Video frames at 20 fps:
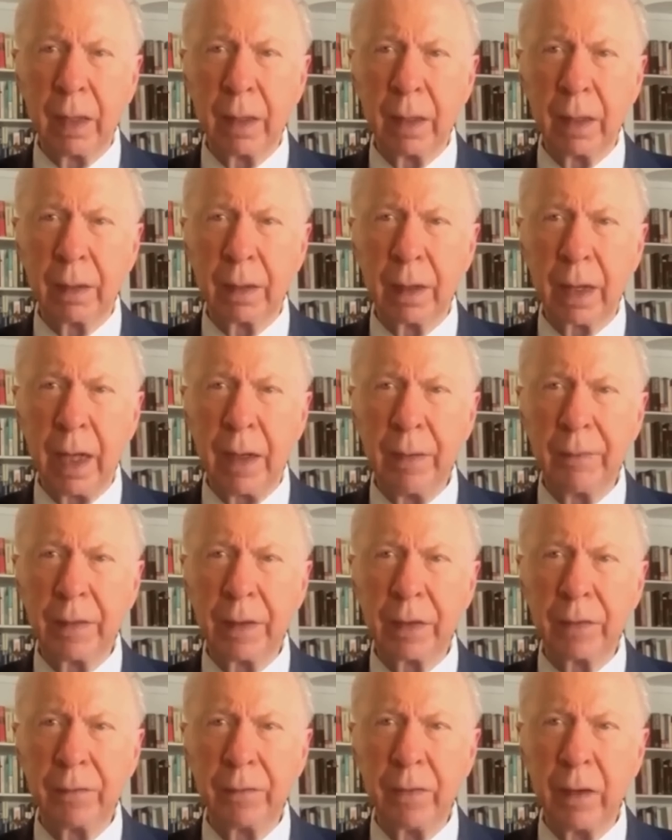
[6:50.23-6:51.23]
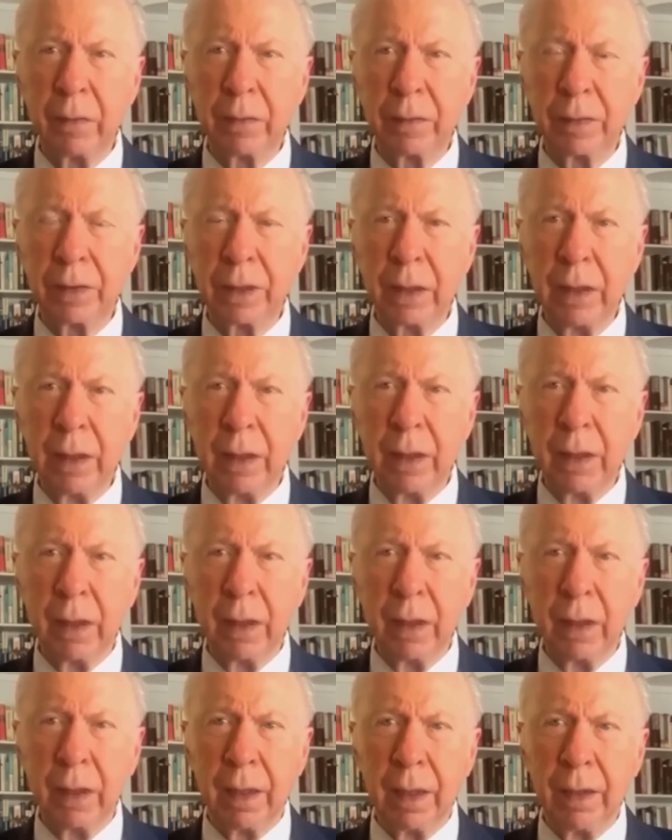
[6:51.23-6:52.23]
confidence votes
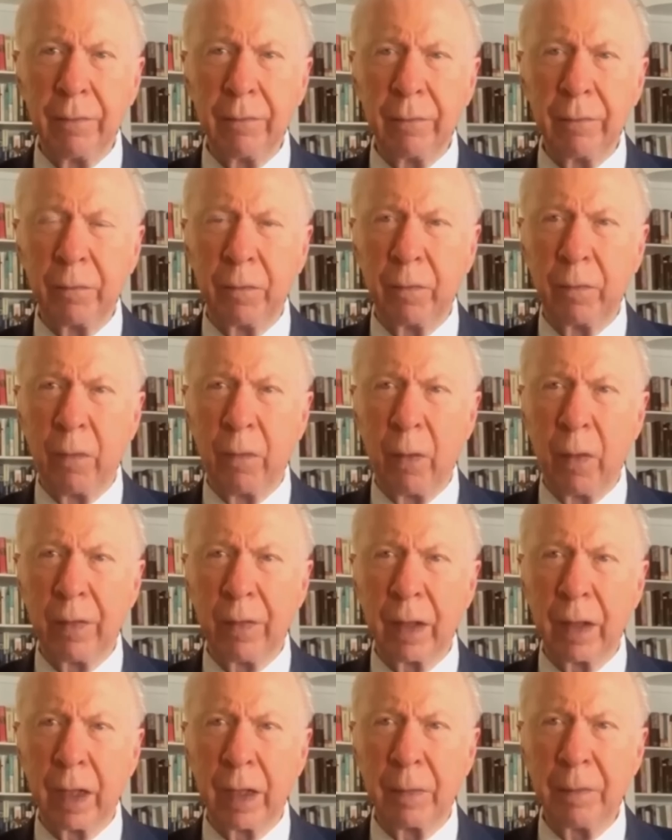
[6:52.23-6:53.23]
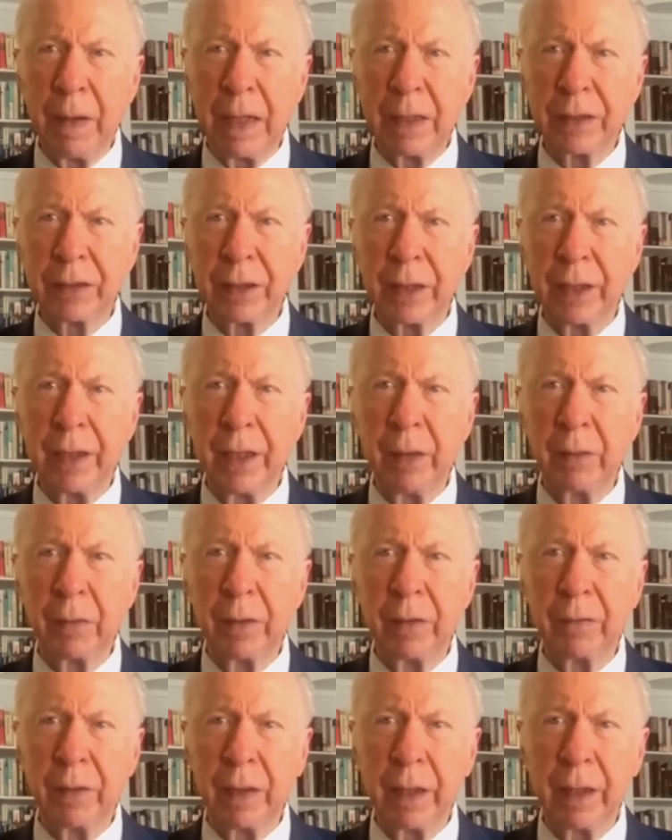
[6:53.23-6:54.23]
if, for their capacity to
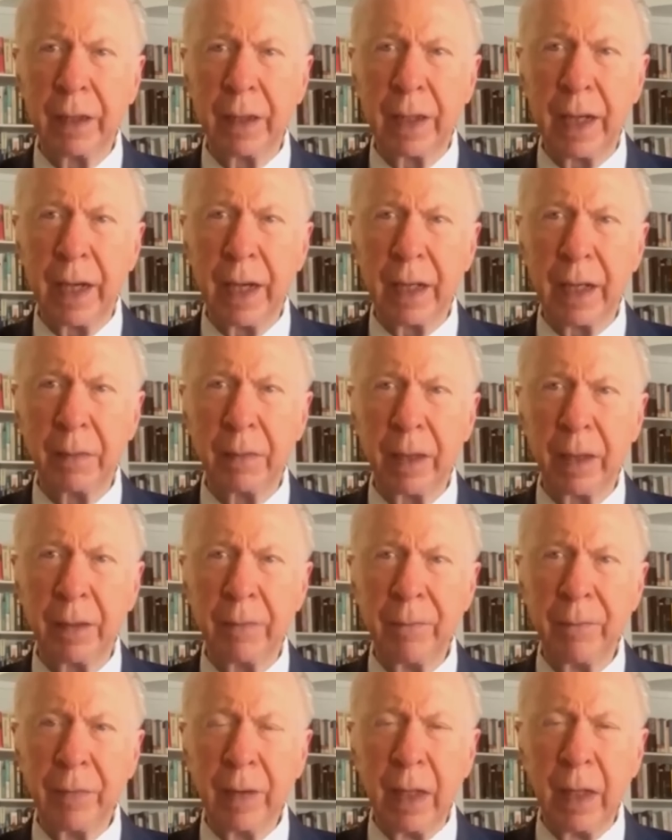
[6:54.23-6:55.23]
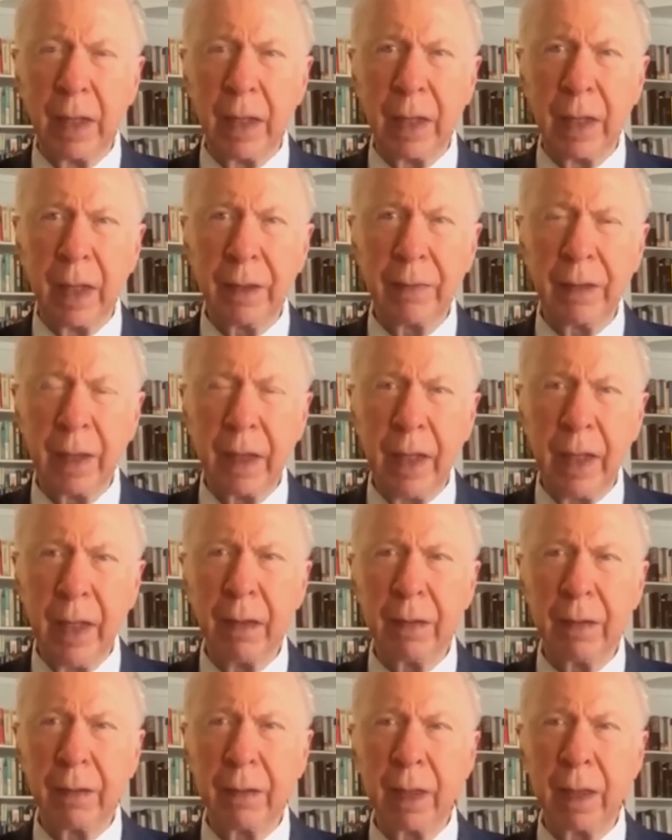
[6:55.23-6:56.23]
deal with the economy. And I
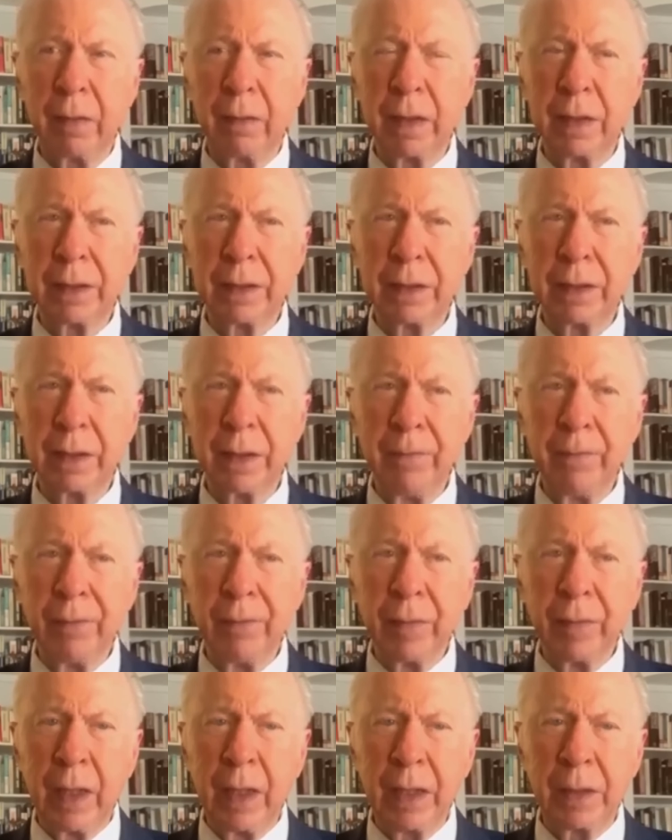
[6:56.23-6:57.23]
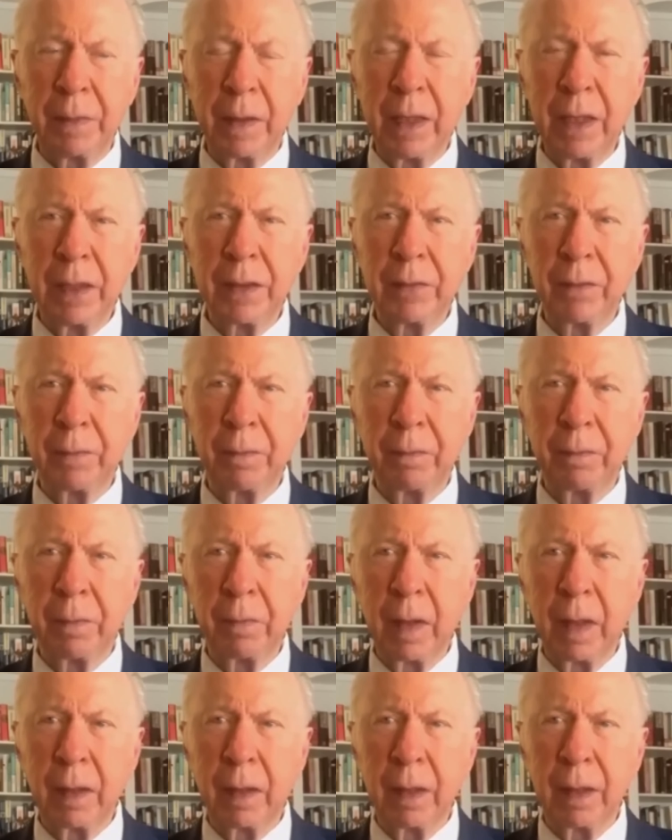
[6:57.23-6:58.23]
think here, though, it's because
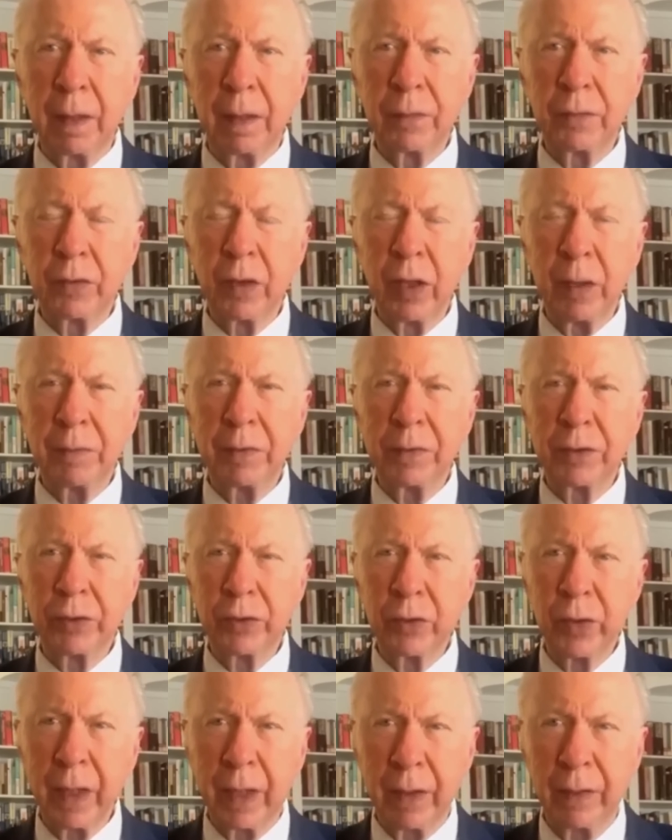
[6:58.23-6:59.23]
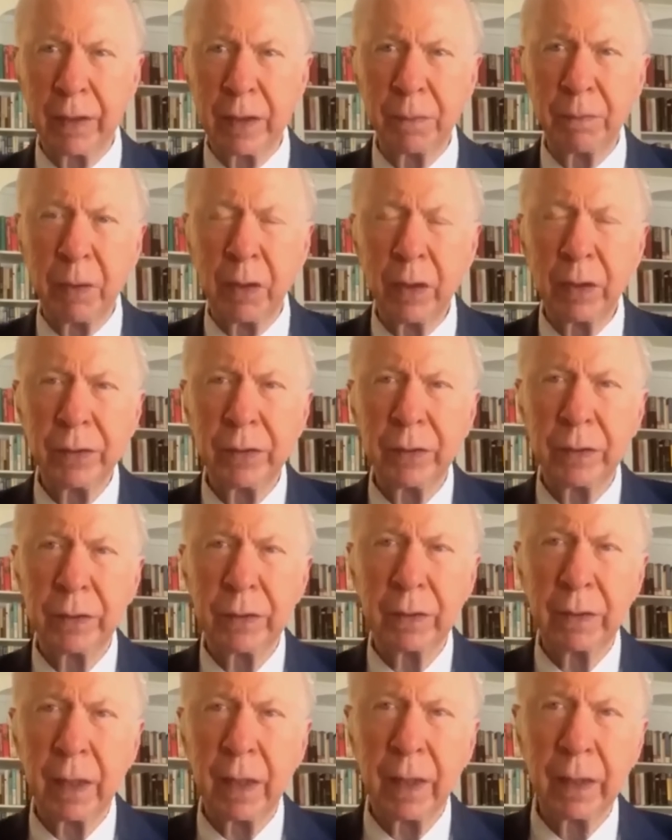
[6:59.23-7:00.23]
of Trump's strength, his
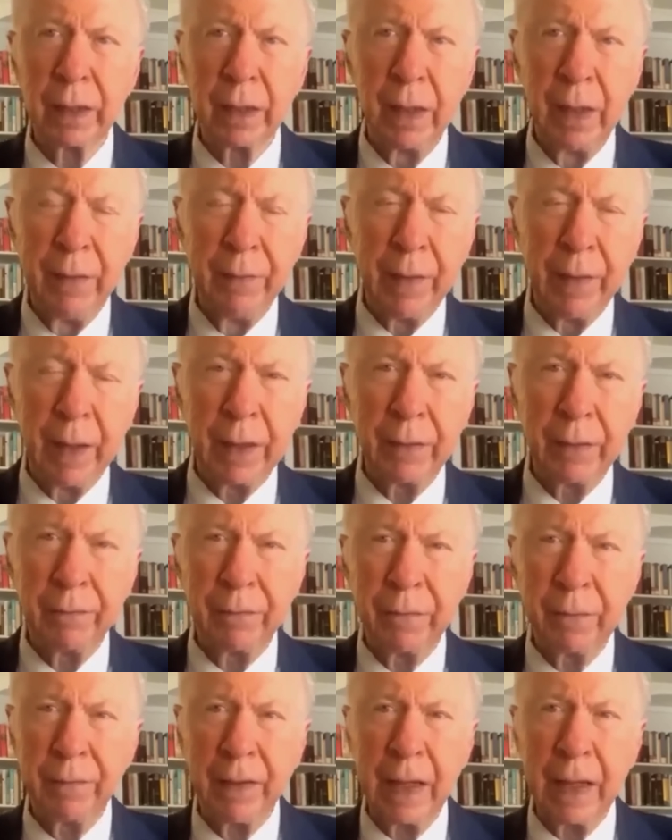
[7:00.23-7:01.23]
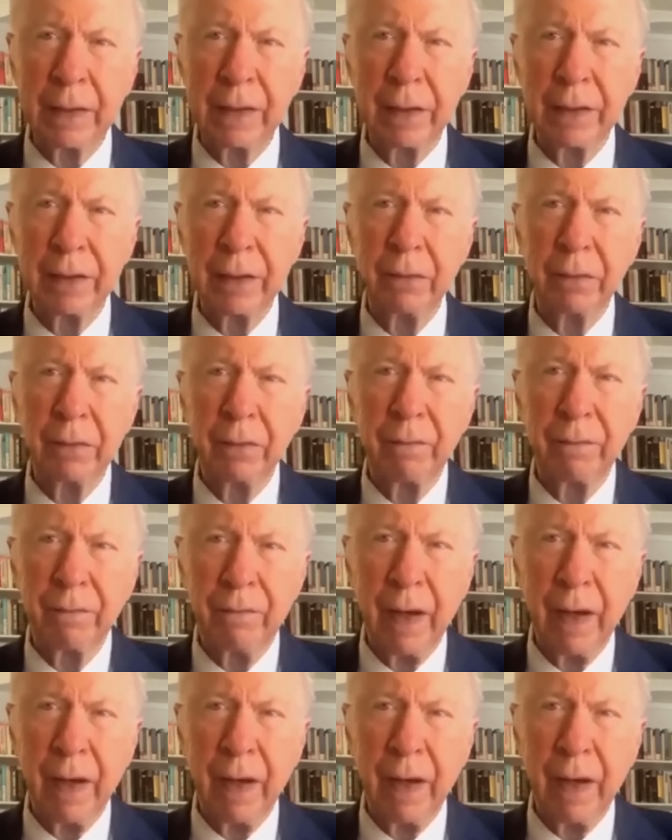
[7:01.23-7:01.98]
personal strength, and the fact he's so